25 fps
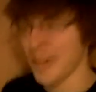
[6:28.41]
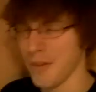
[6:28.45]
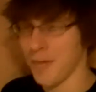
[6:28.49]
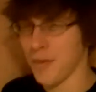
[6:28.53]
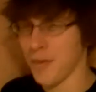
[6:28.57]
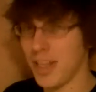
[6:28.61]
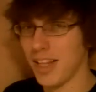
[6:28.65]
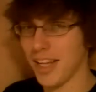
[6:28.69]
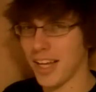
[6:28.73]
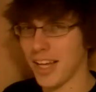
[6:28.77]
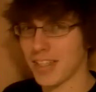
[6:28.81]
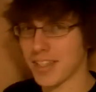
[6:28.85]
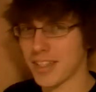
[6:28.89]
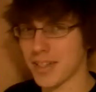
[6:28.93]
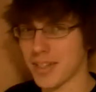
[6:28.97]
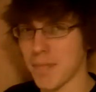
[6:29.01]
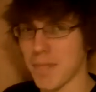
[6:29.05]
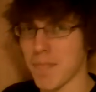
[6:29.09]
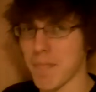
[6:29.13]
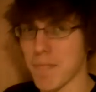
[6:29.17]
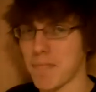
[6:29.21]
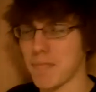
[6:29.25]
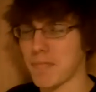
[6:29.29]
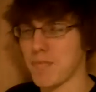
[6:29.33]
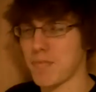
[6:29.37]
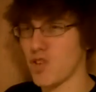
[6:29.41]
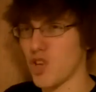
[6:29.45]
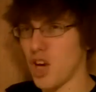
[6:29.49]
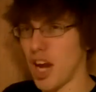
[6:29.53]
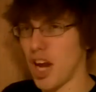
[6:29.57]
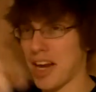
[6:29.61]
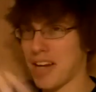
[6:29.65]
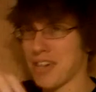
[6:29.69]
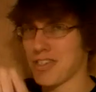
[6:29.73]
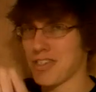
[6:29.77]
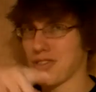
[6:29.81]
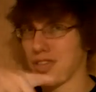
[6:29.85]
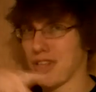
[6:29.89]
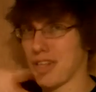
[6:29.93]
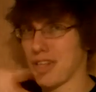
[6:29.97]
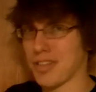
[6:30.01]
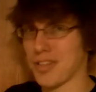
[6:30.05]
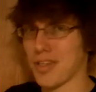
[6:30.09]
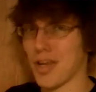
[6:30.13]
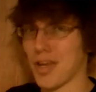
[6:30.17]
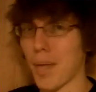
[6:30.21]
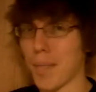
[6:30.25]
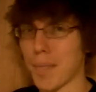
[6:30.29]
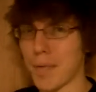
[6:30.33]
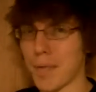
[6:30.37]
We like to change things
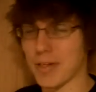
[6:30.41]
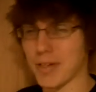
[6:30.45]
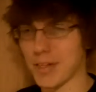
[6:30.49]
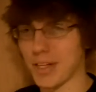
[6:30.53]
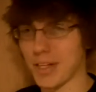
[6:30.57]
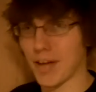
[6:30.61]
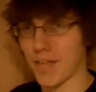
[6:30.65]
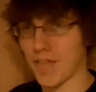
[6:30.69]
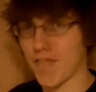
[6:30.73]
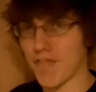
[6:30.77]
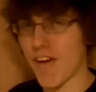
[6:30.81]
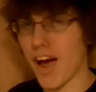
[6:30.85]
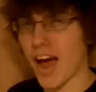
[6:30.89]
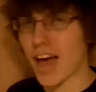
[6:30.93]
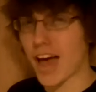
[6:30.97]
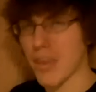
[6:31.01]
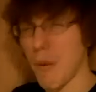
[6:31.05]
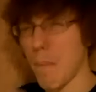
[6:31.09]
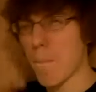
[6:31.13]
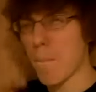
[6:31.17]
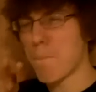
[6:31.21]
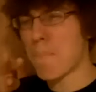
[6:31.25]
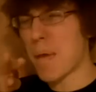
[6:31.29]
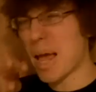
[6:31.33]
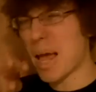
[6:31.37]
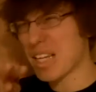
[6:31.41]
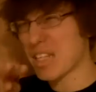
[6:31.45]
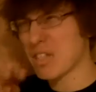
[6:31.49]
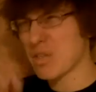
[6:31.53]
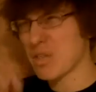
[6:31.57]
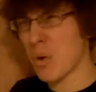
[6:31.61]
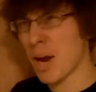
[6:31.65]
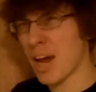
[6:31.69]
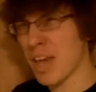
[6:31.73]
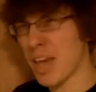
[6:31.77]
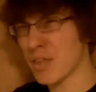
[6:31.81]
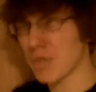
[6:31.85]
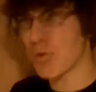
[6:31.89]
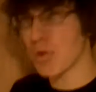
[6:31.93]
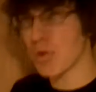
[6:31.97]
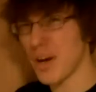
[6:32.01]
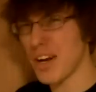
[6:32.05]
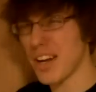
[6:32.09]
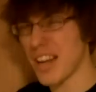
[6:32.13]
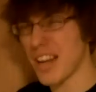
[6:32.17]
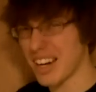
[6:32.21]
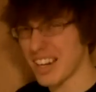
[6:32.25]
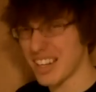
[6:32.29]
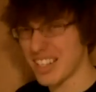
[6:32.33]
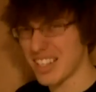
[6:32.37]
up and find the best way through
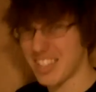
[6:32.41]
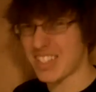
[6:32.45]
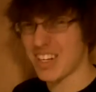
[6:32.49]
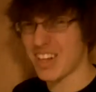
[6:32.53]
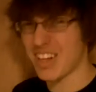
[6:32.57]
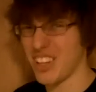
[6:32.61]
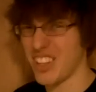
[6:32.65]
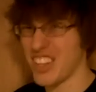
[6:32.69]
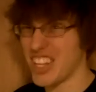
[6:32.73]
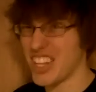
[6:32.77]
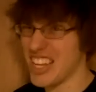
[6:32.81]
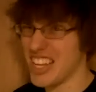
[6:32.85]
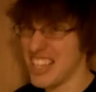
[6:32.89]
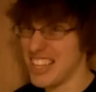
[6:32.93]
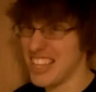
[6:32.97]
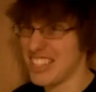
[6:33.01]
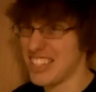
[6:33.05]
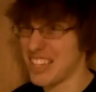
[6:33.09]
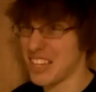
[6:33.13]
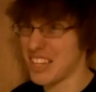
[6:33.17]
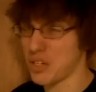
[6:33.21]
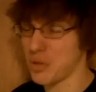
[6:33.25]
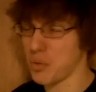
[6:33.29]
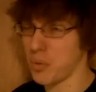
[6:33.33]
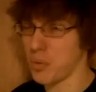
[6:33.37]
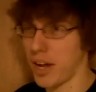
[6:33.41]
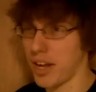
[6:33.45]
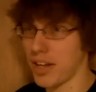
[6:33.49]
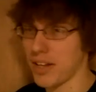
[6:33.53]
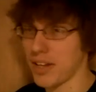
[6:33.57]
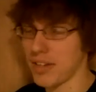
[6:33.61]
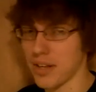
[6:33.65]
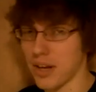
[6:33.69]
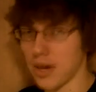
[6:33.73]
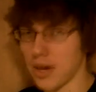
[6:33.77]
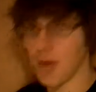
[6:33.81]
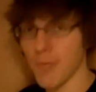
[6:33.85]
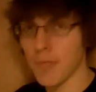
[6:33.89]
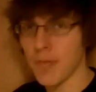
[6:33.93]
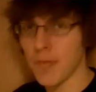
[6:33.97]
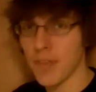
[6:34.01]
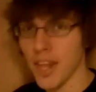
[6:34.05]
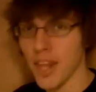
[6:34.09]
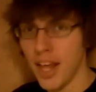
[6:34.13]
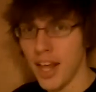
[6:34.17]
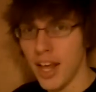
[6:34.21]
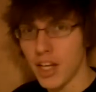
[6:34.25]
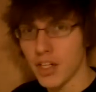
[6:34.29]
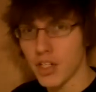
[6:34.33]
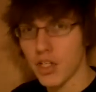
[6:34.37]
it, not necessarily the easiest way. So
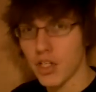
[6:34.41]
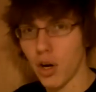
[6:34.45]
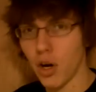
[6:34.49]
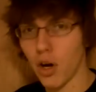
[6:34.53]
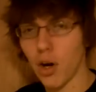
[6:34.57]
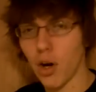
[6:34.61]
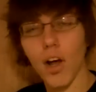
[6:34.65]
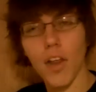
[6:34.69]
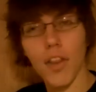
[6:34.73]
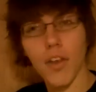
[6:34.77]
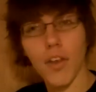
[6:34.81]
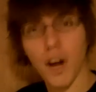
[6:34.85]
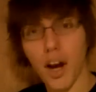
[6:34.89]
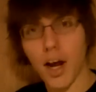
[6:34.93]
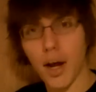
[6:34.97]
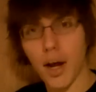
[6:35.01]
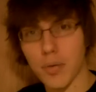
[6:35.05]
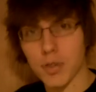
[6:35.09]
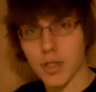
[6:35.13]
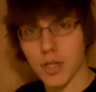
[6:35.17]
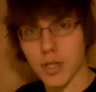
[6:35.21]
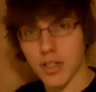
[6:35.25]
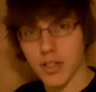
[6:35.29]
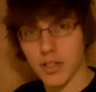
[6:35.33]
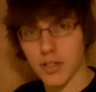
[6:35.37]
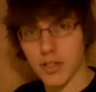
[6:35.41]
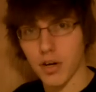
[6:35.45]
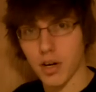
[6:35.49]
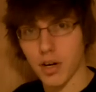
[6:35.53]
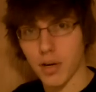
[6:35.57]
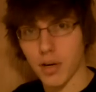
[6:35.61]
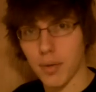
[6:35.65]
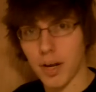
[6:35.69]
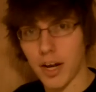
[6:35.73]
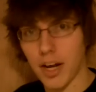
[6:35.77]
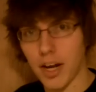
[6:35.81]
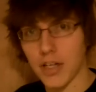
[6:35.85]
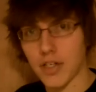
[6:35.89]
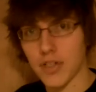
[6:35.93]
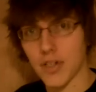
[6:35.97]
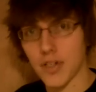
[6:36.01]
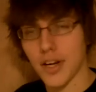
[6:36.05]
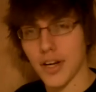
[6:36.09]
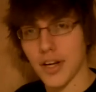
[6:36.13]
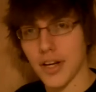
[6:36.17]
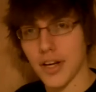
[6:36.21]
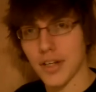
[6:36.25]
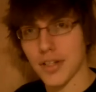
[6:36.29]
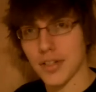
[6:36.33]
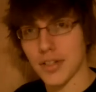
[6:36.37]
her other option as a dark mage
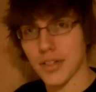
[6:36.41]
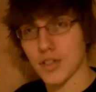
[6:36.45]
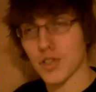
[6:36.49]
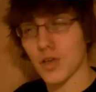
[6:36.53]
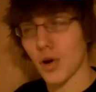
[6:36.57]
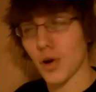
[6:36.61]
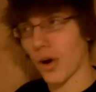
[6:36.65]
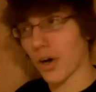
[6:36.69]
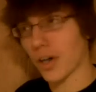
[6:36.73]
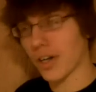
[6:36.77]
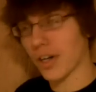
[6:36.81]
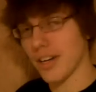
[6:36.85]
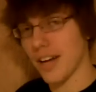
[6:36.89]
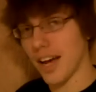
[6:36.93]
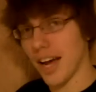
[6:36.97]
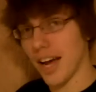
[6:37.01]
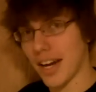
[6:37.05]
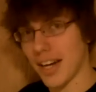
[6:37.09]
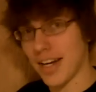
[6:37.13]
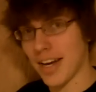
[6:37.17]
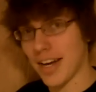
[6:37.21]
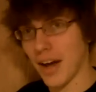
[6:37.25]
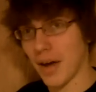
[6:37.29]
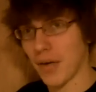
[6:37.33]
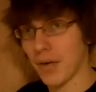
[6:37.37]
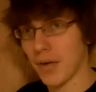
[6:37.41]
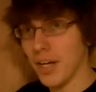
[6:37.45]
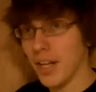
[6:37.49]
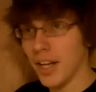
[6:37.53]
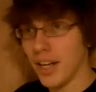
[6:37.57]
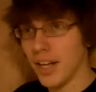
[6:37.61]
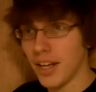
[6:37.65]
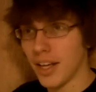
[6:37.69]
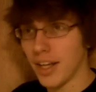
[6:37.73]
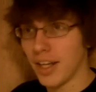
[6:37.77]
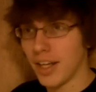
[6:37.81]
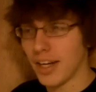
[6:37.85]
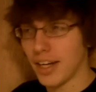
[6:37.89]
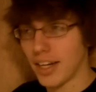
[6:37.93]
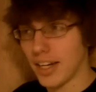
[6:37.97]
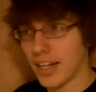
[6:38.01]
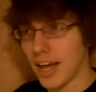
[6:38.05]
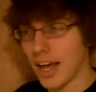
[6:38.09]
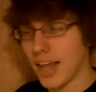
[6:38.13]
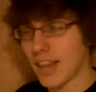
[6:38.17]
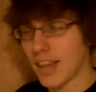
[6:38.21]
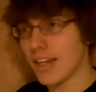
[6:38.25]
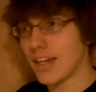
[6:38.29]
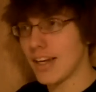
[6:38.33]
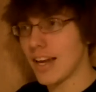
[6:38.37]
is Dark Knight. Now, and
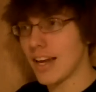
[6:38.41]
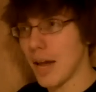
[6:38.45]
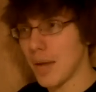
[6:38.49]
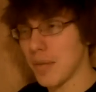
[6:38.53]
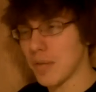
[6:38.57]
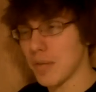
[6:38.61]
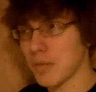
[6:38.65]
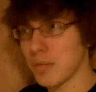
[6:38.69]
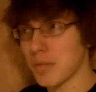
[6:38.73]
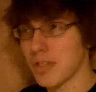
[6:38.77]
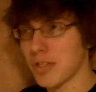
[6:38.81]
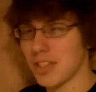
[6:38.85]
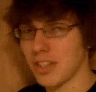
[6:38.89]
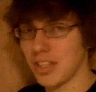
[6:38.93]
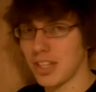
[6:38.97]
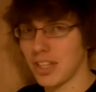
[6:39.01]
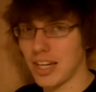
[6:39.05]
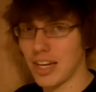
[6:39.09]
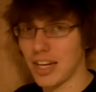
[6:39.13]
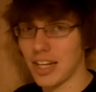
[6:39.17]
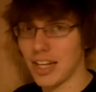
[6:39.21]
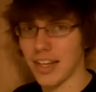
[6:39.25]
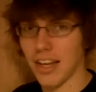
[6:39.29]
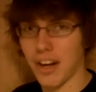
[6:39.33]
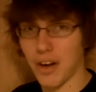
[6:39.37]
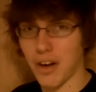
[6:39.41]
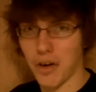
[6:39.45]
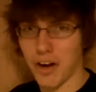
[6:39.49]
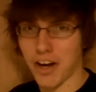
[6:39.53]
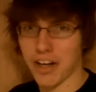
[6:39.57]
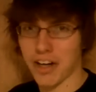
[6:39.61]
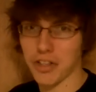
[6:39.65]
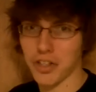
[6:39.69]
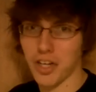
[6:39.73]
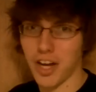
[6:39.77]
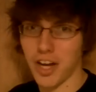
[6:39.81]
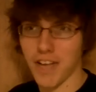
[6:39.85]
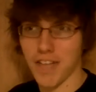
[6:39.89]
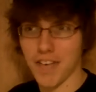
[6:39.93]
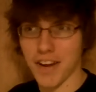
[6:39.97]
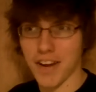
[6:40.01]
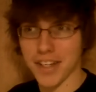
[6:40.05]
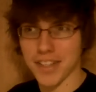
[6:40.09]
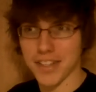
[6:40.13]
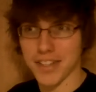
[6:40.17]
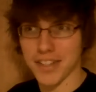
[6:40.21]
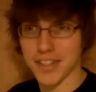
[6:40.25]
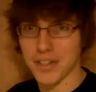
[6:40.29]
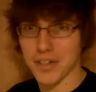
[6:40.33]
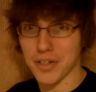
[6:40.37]
again, the name is misleading. They don't actually have
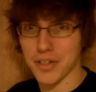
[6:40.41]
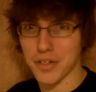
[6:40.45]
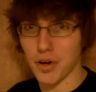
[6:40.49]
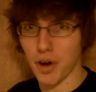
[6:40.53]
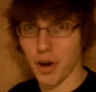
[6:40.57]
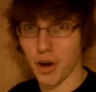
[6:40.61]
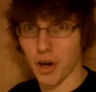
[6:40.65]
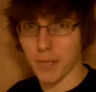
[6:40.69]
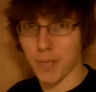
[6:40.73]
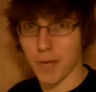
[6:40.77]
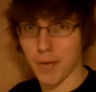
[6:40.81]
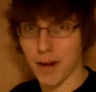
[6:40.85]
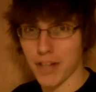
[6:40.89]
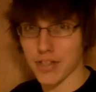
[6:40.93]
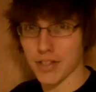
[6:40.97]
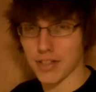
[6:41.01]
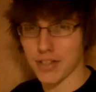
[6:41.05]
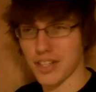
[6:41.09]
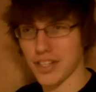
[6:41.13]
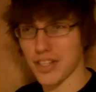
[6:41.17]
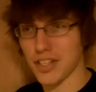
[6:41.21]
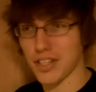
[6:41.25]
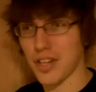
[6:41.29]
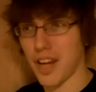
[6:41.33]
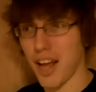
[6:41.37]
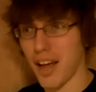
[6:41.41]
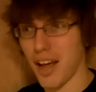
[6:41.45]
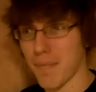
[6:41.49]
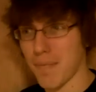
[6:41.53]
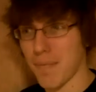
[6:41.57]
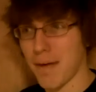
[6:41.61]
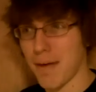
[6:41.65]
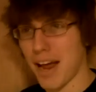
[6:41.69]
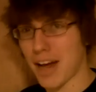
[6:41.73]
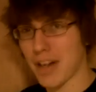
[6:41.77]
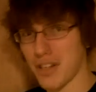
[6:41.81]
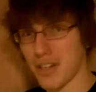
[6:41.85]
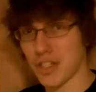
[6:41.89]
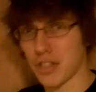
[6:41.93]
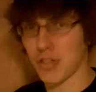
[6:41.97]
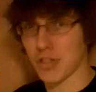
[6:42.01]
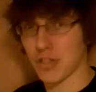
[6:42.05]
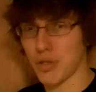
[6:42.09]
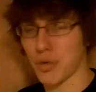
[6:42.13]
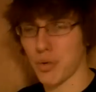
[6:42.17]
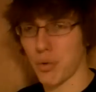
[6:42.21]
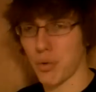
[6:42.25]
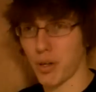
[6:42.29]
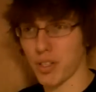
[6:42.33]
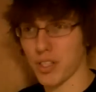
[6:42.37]
access to dark magic. They just have magic and
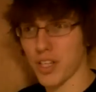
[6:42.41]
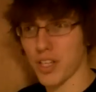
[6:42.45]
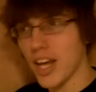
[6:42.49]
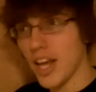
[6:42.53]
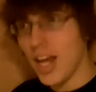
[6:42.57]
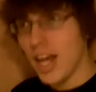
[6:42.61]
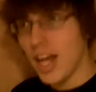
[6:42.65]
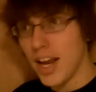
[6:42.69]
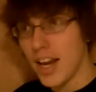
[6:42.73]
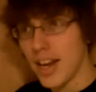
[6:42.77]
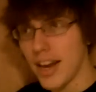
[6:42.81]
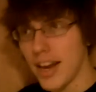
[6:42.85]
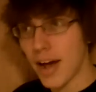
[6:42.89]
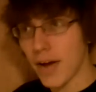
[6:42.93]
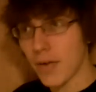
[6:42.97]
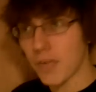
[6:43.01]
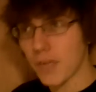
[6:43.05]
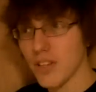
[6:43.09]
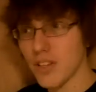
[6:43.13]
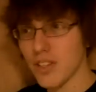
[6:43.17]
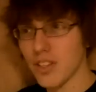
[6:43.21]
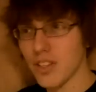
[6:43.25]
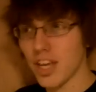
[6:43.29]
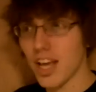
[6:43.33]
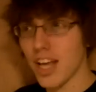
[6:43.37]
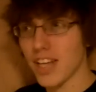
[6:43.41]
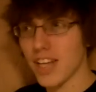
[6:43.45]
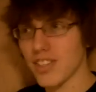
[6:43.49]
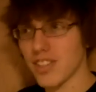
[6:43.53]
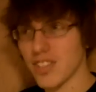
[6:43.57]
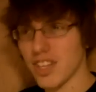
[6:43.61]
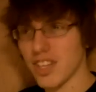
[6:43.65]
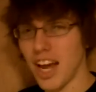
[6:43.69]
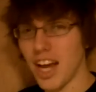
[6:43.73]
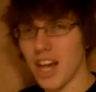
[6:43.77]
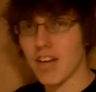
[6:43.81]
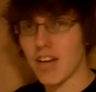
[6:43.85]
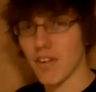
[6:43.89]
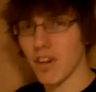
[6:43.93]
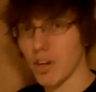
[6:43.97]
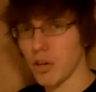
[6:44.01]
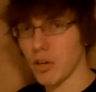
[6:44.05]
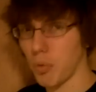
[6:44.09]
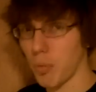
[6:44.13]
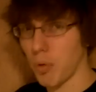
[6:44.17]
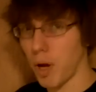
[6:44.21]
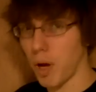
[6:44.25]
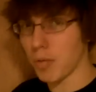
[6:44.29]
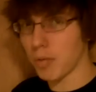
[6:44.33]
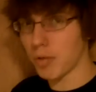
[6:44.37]
swords. Now, this class is kind of
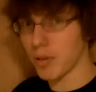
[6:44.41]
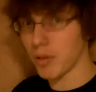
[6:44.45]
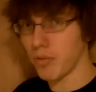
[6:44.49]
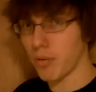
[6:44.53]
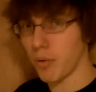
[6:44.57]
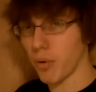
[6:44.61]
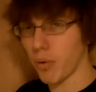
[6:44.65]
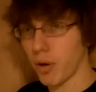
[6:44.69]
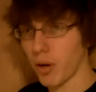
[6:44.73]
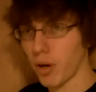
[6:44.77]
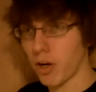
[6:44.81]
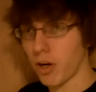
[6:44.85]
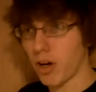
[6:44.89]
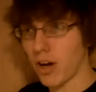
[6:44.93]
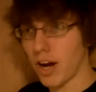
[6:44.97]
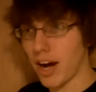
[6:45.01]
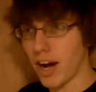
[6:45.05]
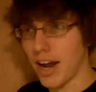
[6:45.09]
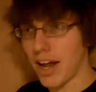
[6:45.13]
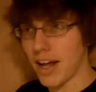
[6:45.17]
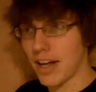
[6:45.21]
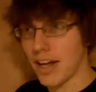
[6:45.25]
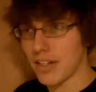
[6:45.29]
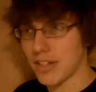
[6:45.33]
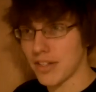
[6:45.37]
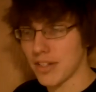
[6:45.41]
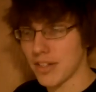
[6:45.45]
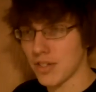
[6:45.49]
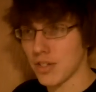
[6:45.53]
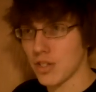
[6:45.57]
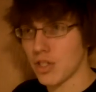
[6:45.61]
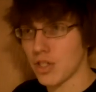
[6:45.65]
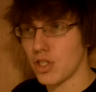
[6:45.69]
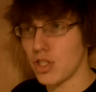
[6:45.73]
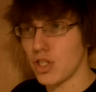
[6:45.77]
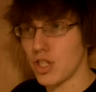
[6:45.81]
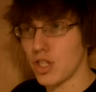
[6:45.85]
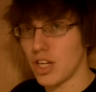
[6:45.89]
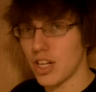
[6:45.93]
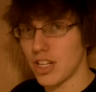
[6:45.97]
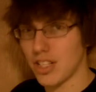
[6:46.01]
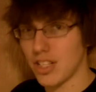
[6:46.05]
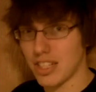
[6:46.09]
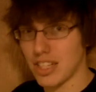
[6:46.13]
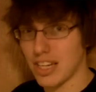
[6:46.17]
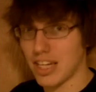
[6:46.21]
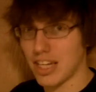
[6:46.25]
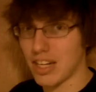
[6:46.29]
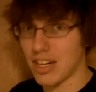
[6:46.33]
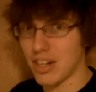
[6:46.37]
underwhelming for her as she
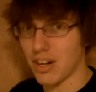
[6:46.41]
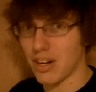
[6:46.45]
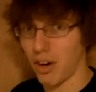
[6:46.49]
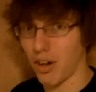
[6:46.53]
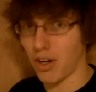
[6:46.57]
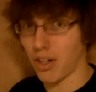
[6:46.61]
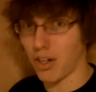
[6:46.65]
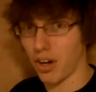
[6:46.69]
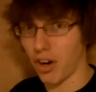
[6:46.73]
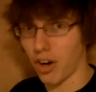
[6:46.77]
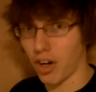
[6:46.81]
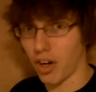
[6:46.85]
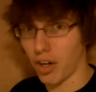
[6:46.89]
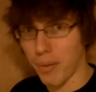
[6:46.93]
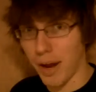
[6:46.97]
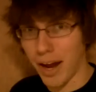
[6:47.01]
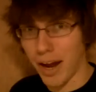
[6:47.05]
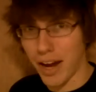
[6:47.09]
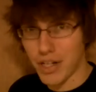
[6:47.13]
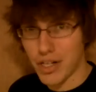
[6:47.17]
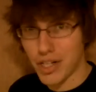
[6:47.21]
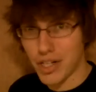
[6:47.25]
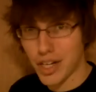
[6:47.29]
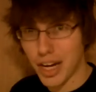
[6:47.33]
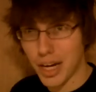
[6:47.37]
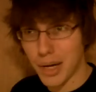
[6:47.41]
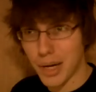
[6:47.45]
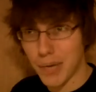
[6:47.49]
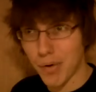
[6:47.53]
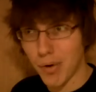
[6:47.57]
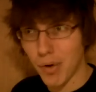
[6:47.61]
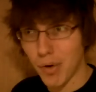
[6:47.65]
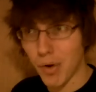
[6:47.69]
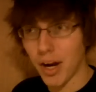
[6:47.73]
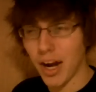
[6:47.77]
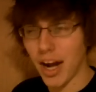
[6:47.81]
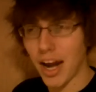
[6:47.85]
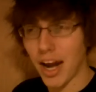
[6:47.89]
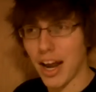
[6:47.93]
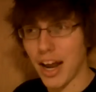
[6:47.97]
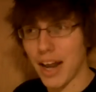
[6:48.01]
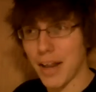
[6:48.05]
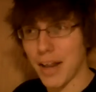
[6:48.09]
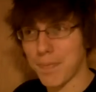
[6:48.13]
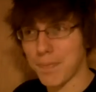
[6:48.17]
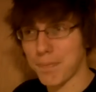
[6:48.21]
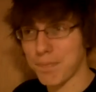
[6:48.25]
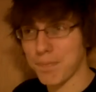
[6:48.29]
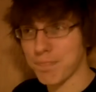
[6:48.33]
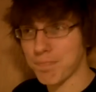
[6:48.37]
doesn't get her dark magic anymore, and